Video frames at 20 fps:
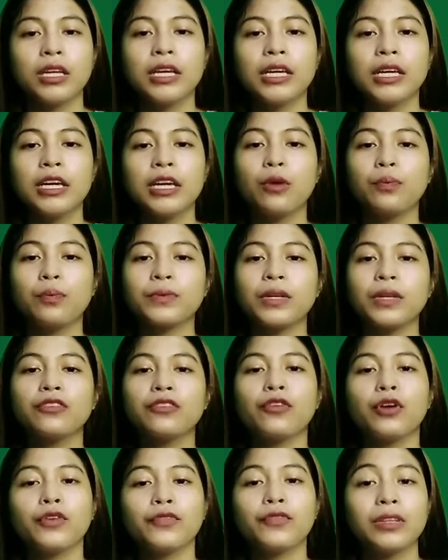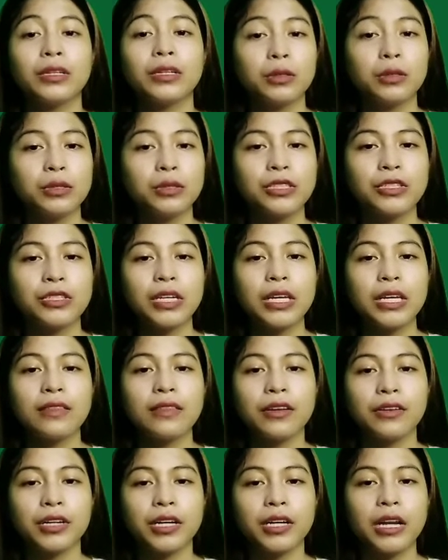He opted for philology in the
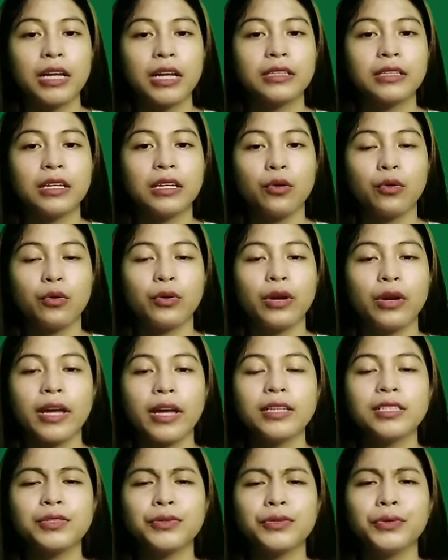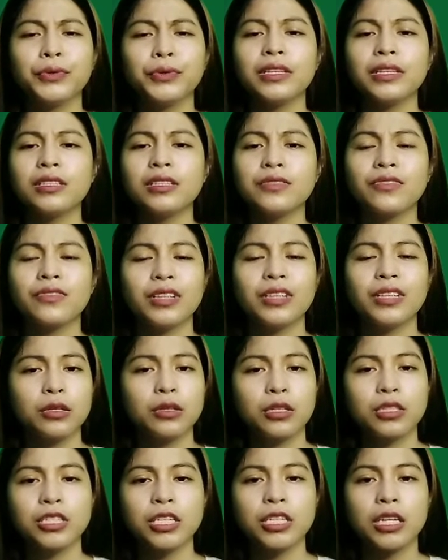year 1909. So, what is
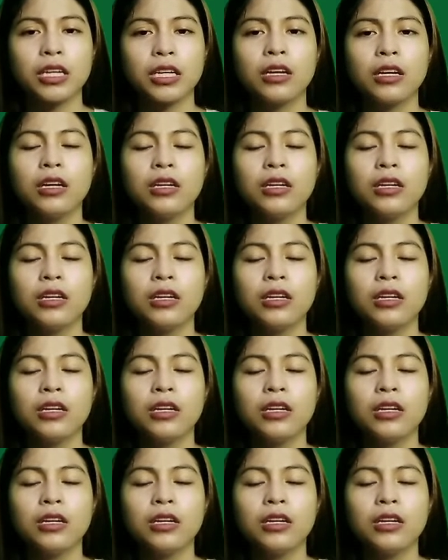philology?